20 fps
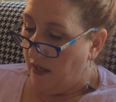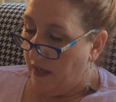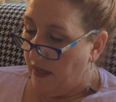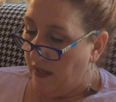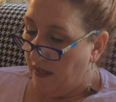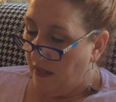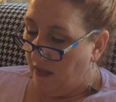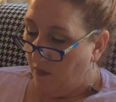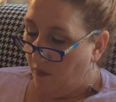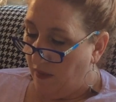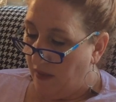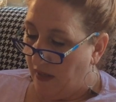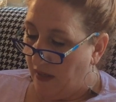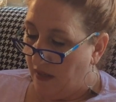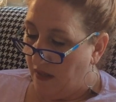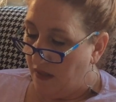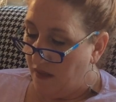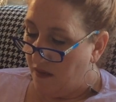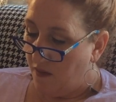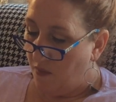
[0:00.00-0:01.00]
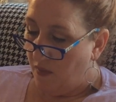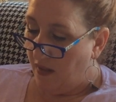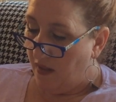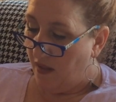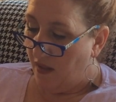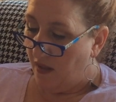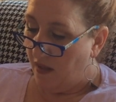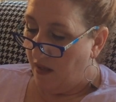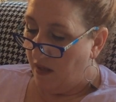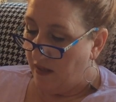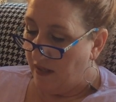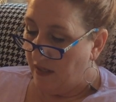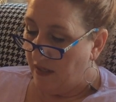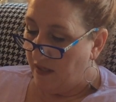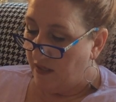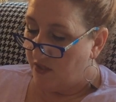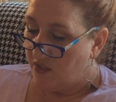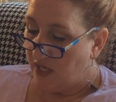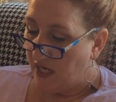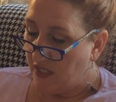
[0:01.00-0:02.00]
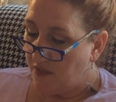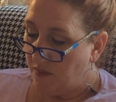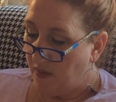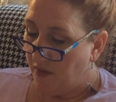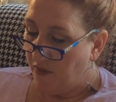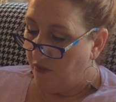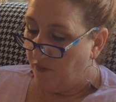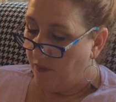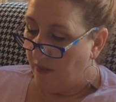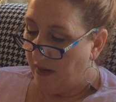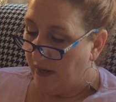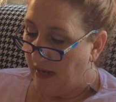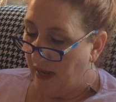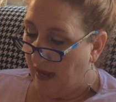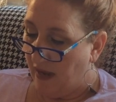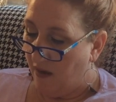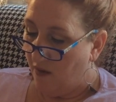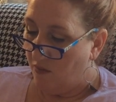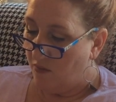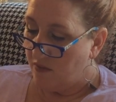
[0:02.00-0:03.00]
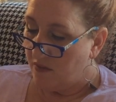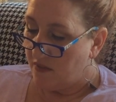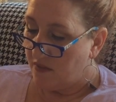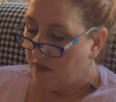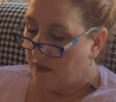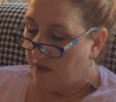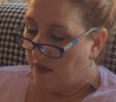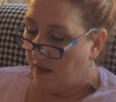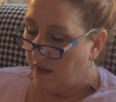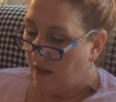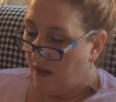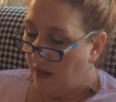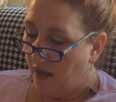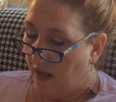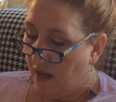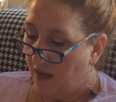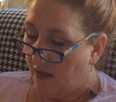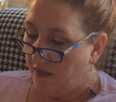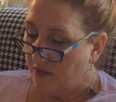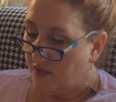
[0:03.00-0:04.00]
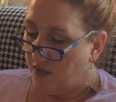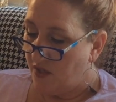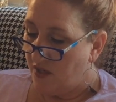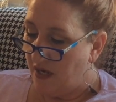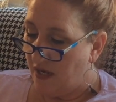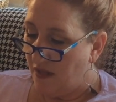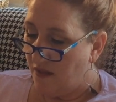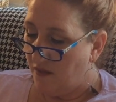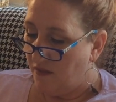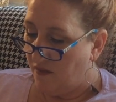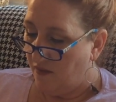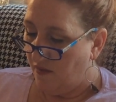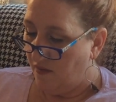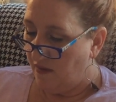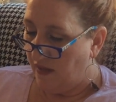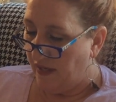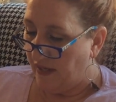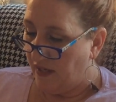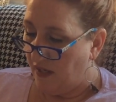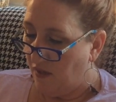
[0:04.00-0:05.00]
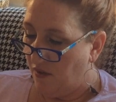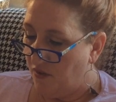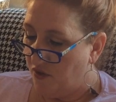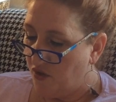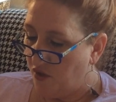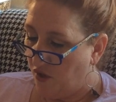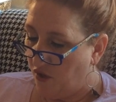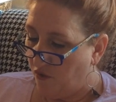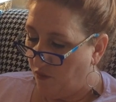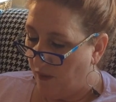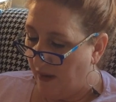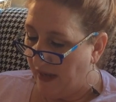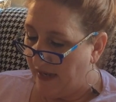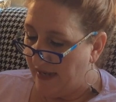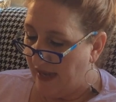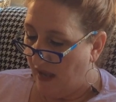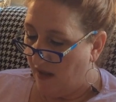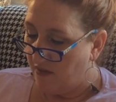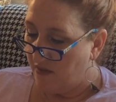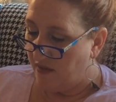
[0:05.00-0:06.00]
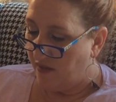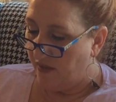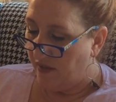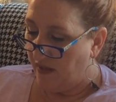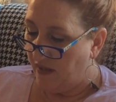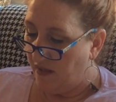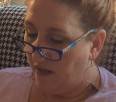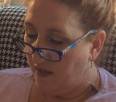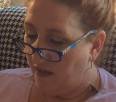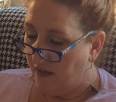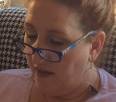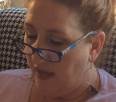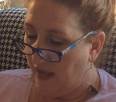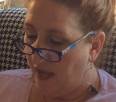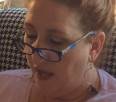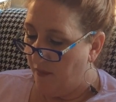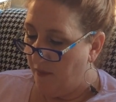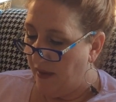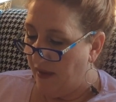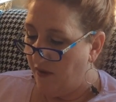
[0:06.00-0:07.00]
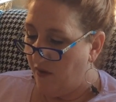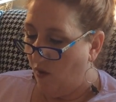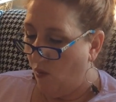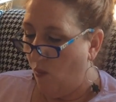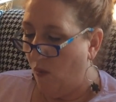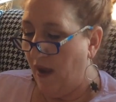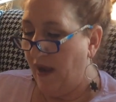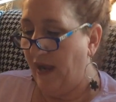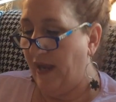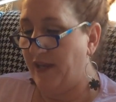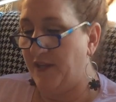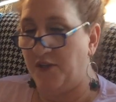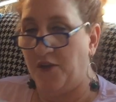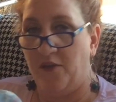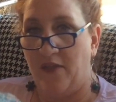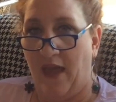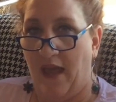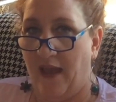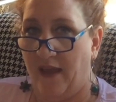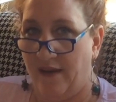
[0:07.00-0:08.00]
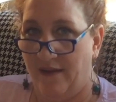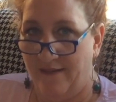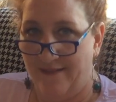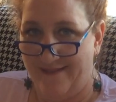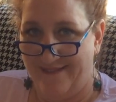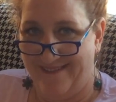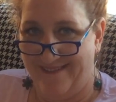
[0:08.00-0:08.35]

Anyways, well, I need to change my thread out. Do you guys like use your thread down to the little nub? I don't know why I do that.